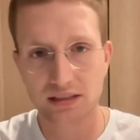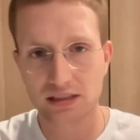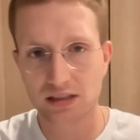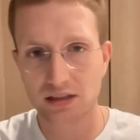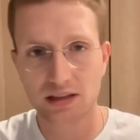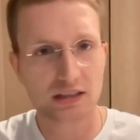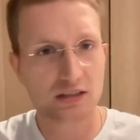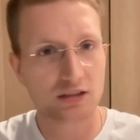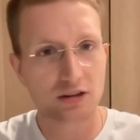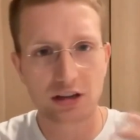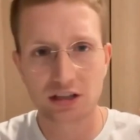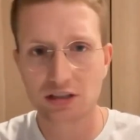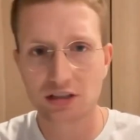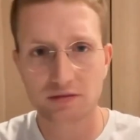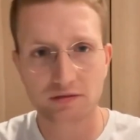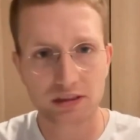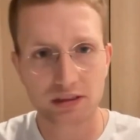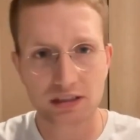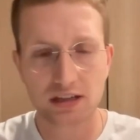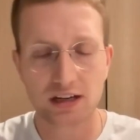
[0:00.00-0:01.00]
so the integration
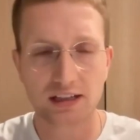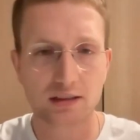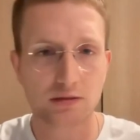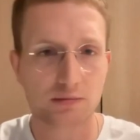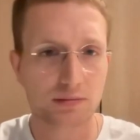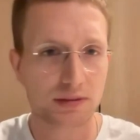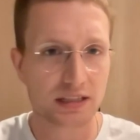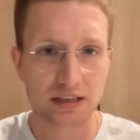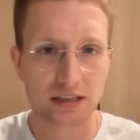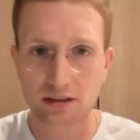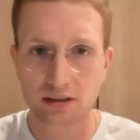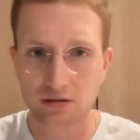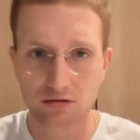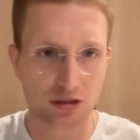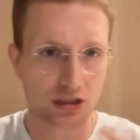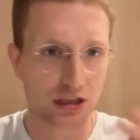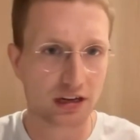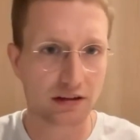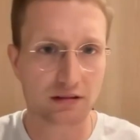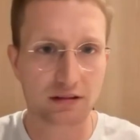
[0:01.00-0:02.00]
of recycled materials,
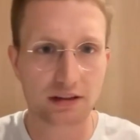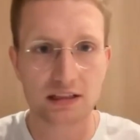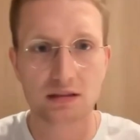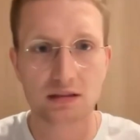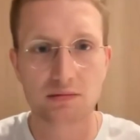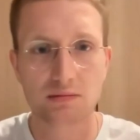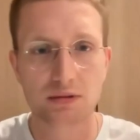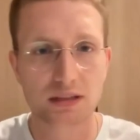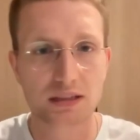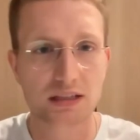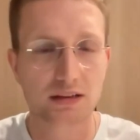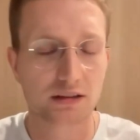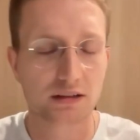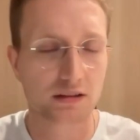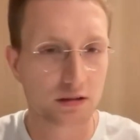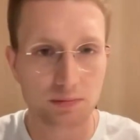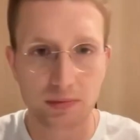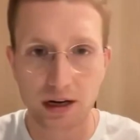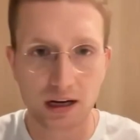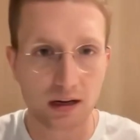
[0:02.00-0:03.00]
regenerated
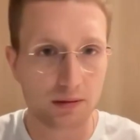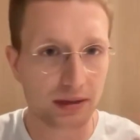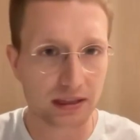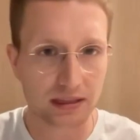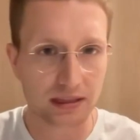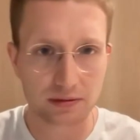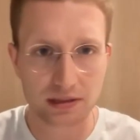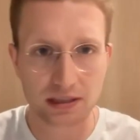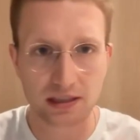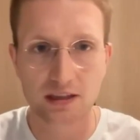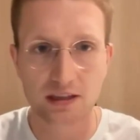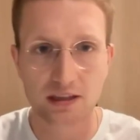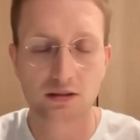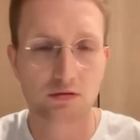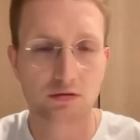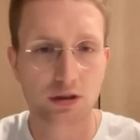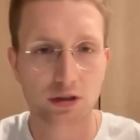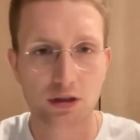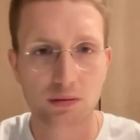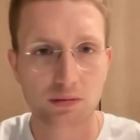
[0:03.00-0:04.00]
materials, bio-based
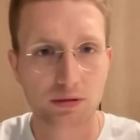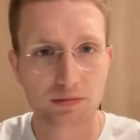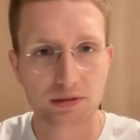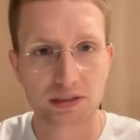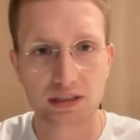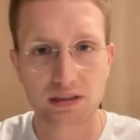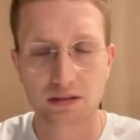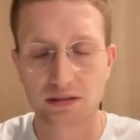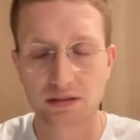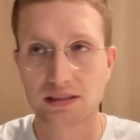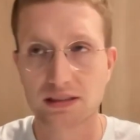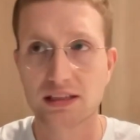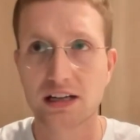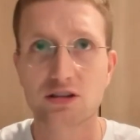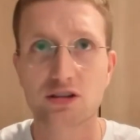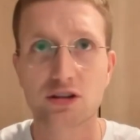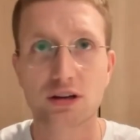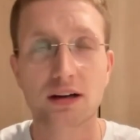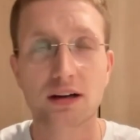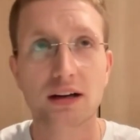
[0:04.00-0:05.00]
materials, renewable materials,
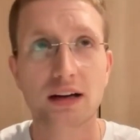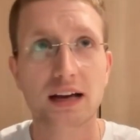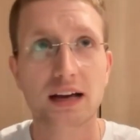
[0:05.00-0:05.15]
etc.